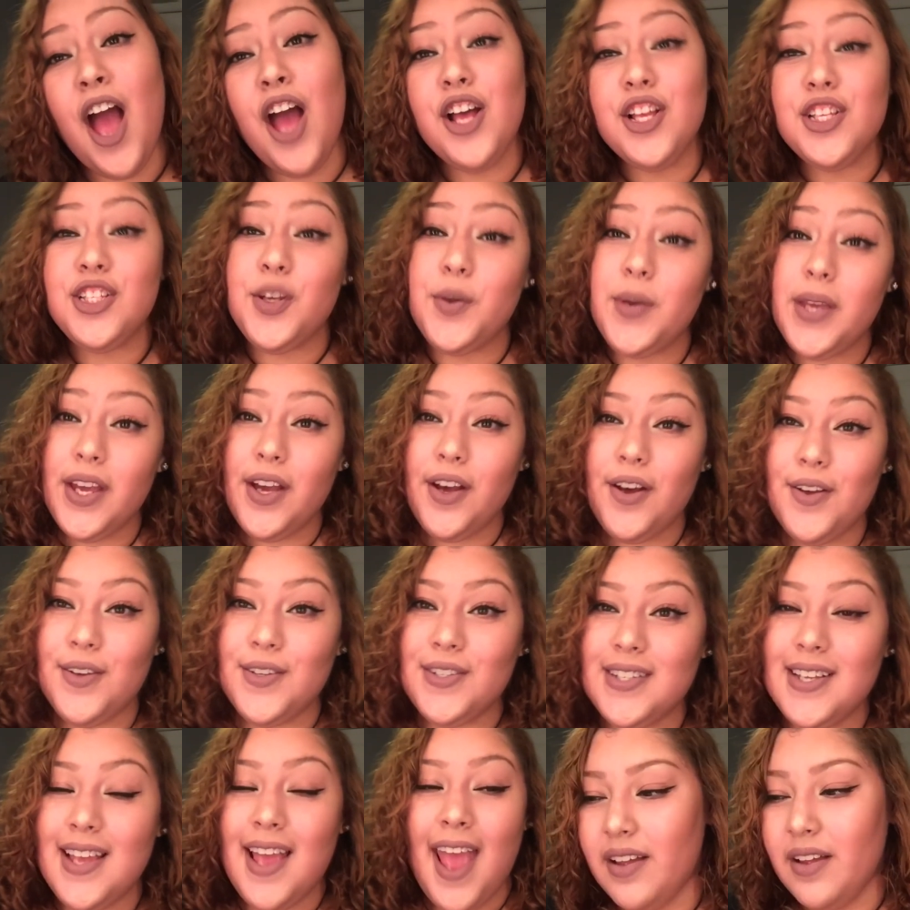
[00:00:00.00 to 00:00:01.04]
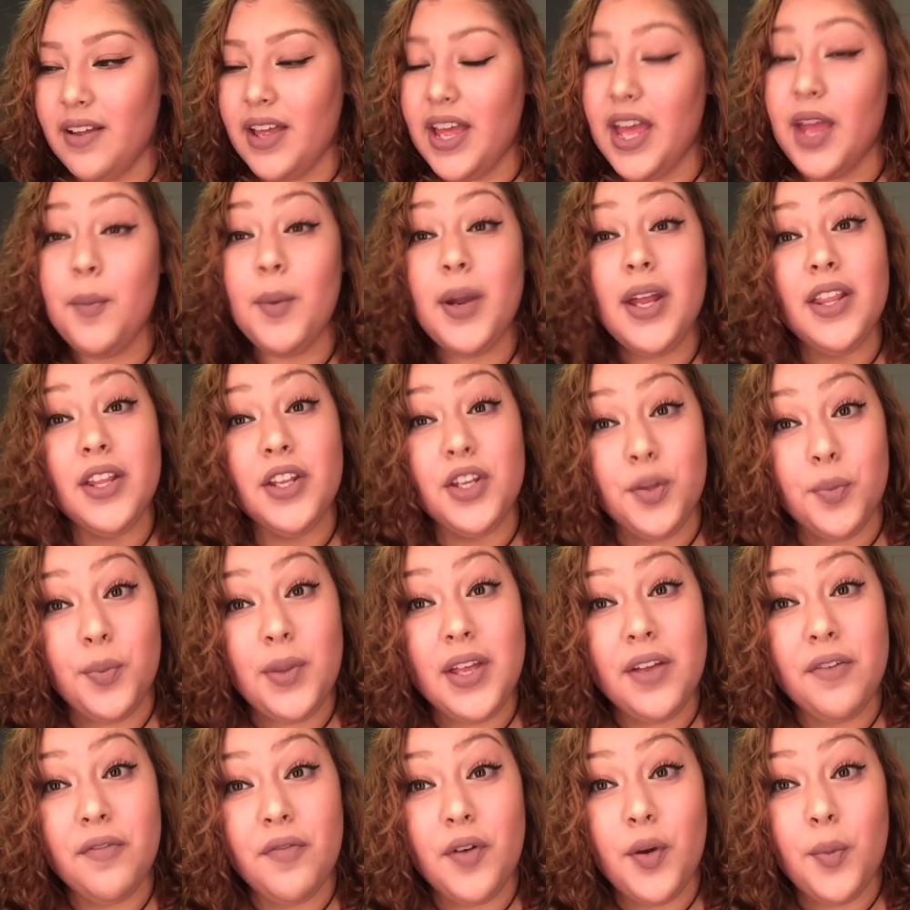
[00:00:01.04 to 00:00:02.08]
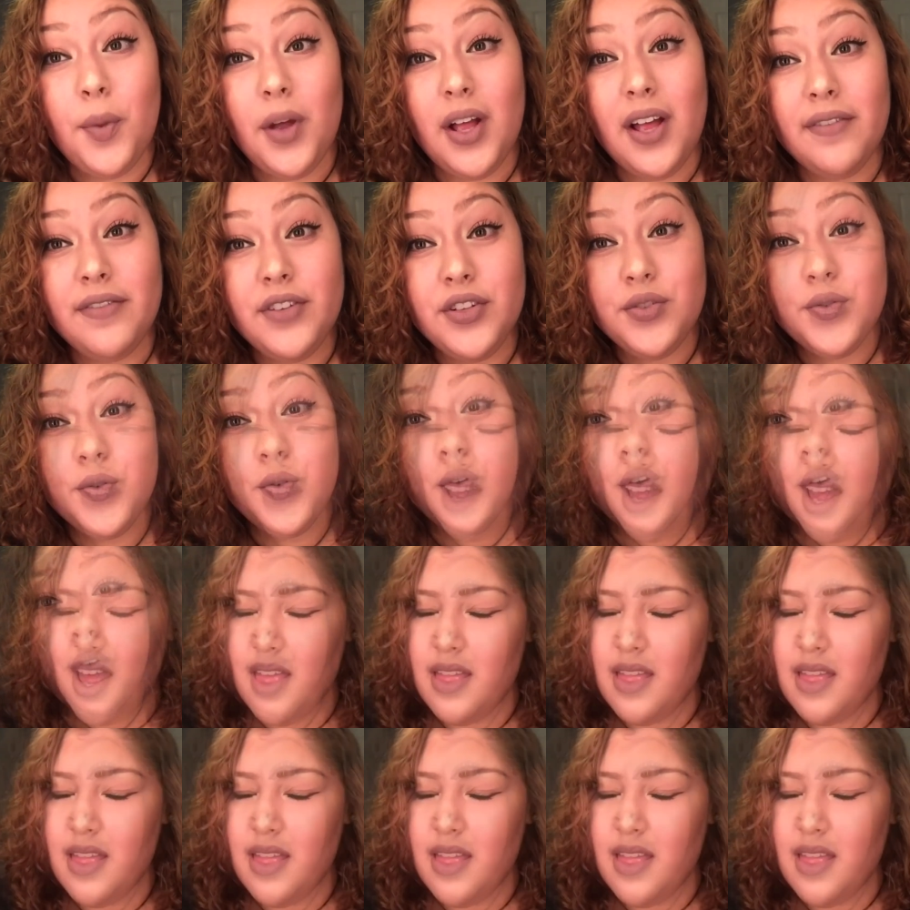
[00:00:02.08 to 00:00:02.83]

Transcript: So he goes, "Hey Merlin, you playing football after school?"